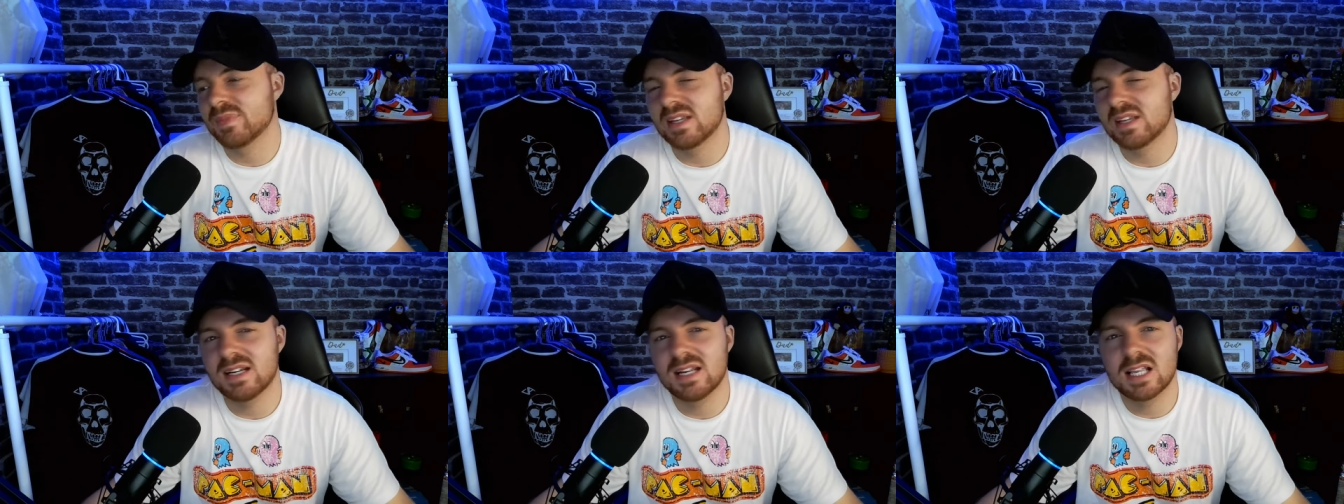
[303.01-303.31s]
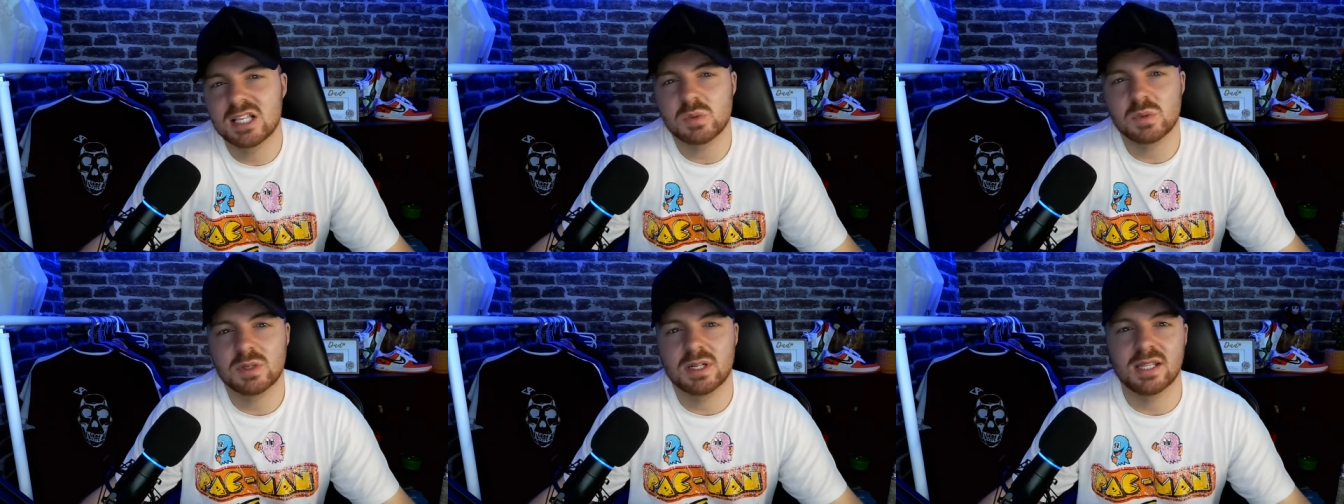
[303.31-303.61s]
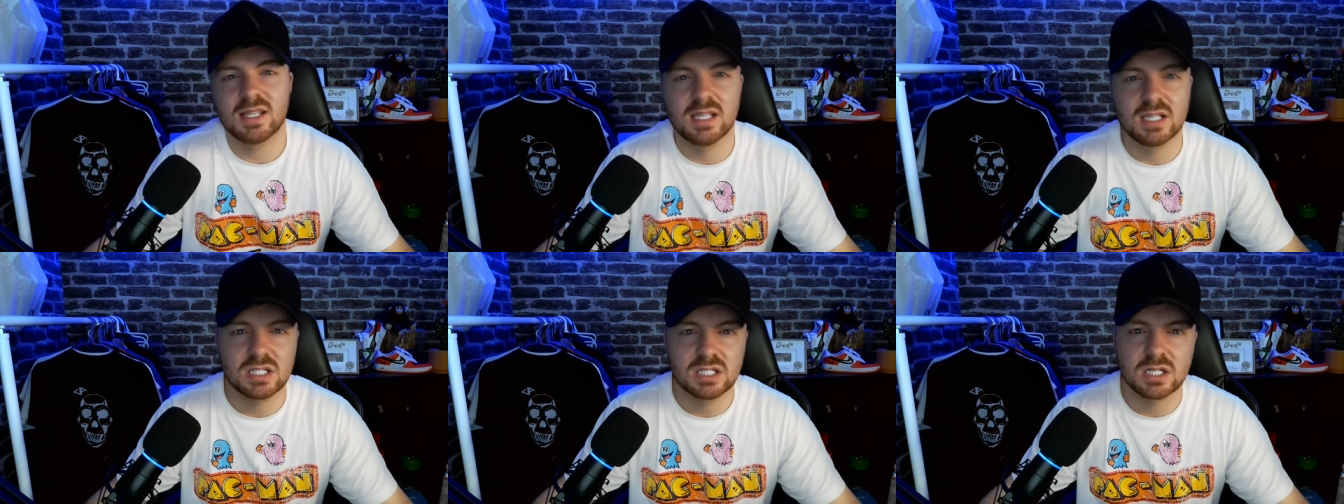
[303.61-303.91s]
it is what
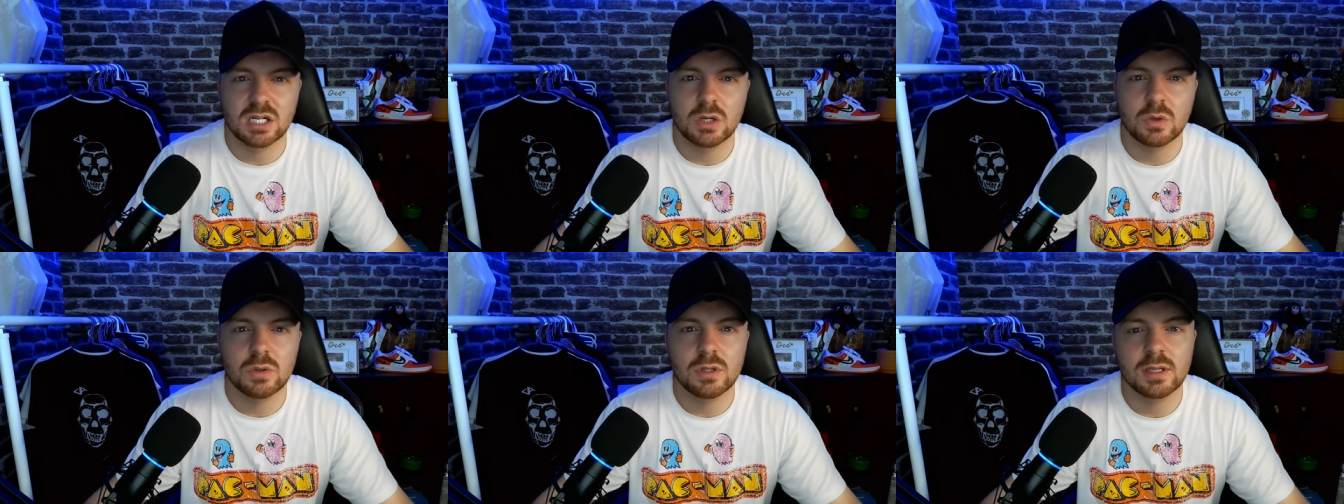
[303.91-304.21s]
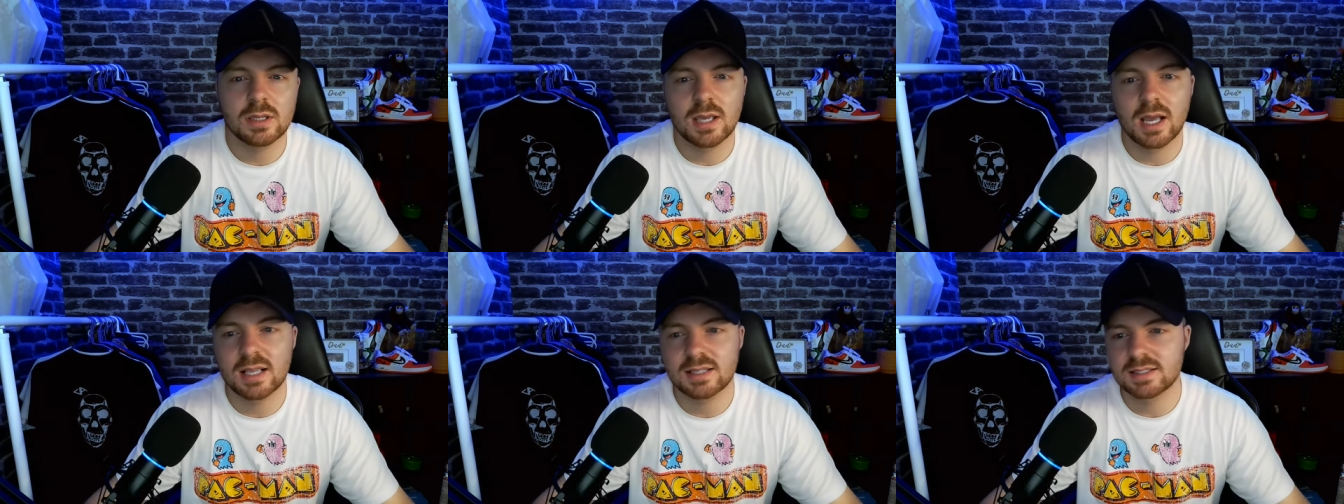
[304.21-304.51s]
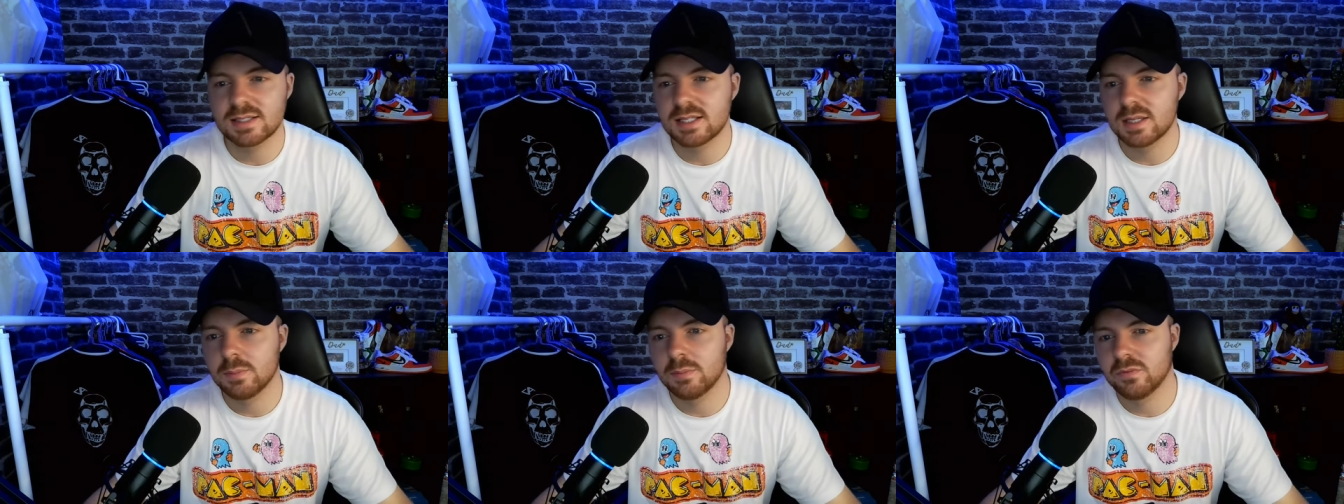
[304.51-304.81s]
it is, you know. Like
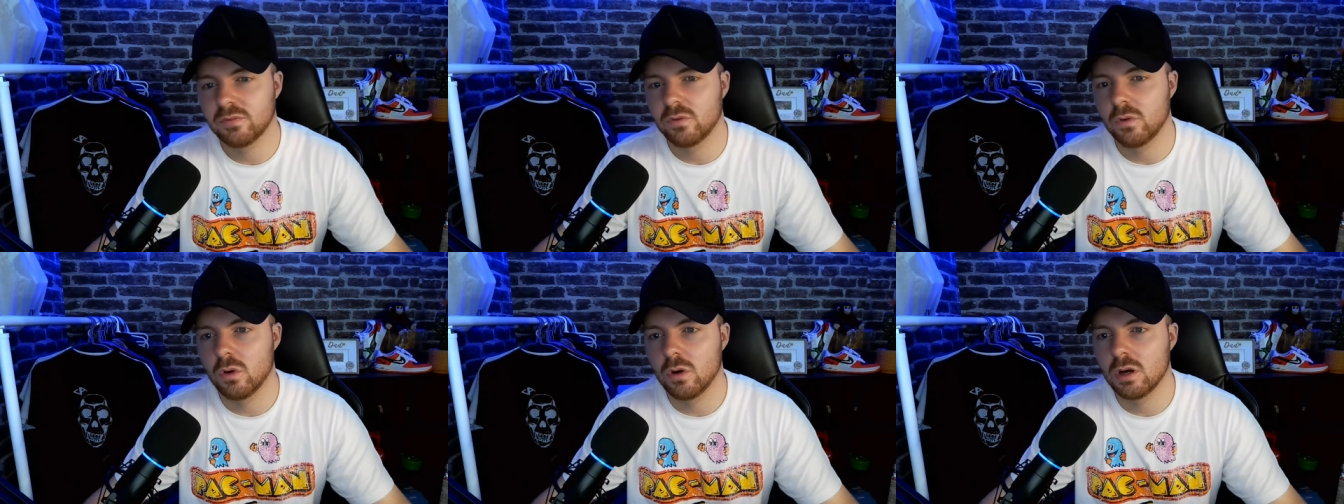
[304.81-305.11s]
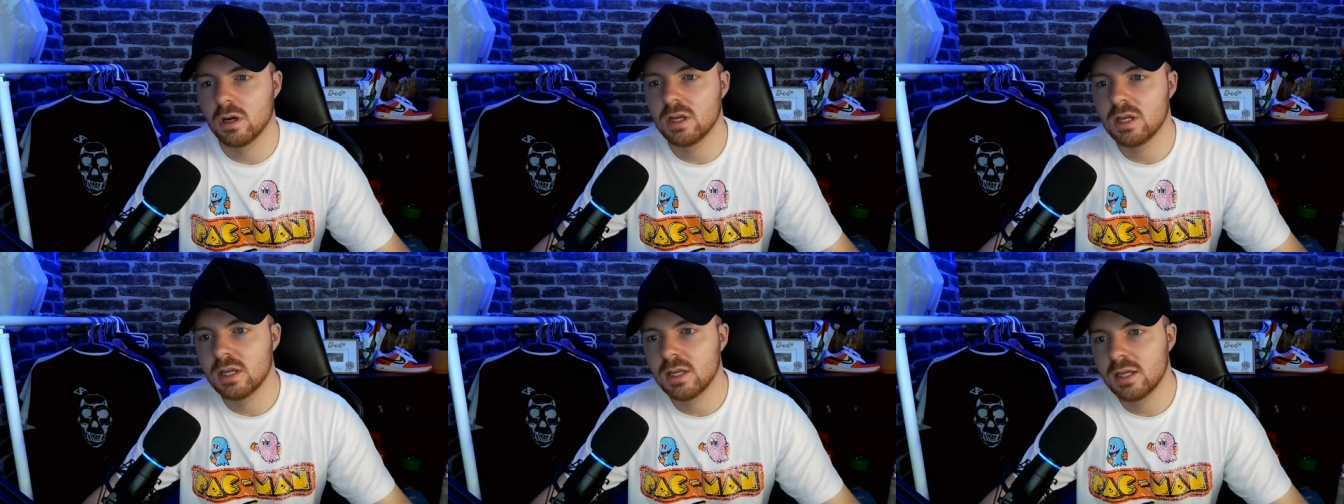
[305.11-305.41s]
as I said before,